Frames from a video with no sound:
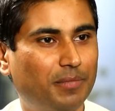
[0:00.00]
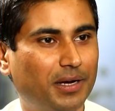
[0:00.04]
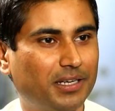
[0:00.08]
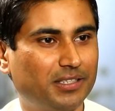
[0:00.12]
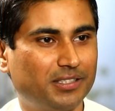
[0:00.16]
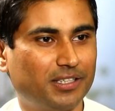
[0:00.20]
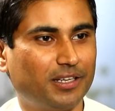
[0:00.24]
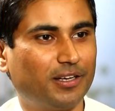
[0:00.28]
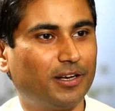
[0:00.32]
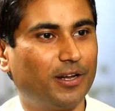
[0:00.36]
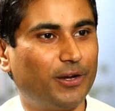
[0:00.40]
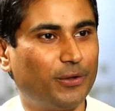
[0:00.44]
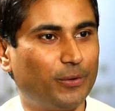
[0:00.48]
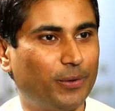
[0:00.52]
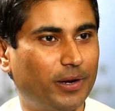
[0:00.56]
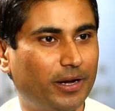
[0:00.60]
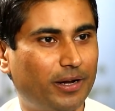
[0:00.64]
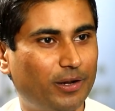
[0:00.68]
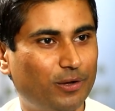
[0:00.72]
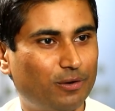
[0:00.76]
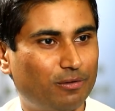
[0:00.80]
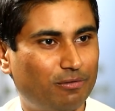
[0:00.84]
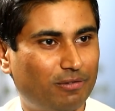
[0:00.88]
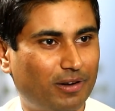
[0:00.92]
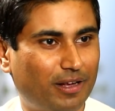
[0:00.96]
my single
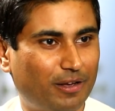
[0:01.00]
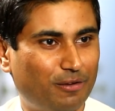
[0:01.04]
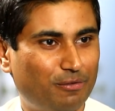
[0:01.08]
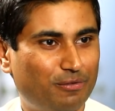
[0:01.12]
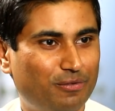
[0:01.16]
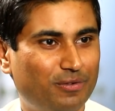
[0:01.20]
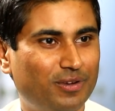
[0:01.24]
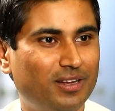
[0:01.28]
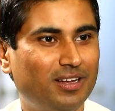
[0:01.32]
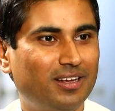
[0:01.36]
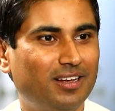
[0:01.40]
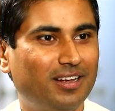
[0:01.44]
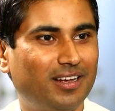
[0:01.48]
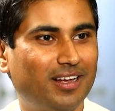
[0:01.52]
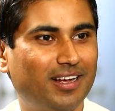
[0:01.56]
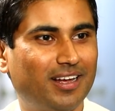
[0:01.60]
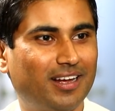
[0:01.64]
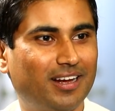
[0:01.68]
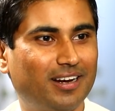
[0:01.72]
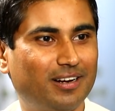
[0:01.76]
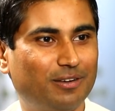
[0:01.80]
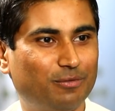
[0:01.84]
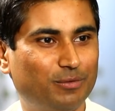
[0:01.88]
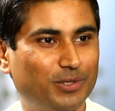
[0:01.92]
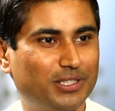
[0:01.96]
unity of life,
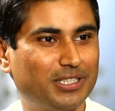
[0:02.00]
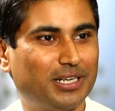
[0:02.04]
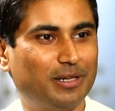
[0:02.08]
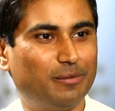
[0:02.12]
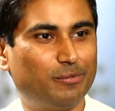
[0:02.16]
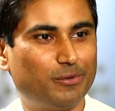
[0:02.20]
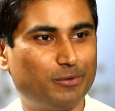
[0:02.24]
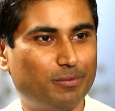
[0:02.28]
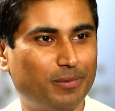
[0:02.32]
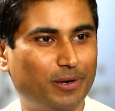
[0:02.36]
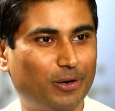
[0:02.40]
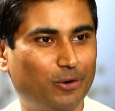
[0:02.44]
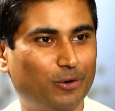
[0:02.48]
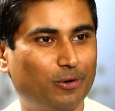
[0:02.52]
and which helps me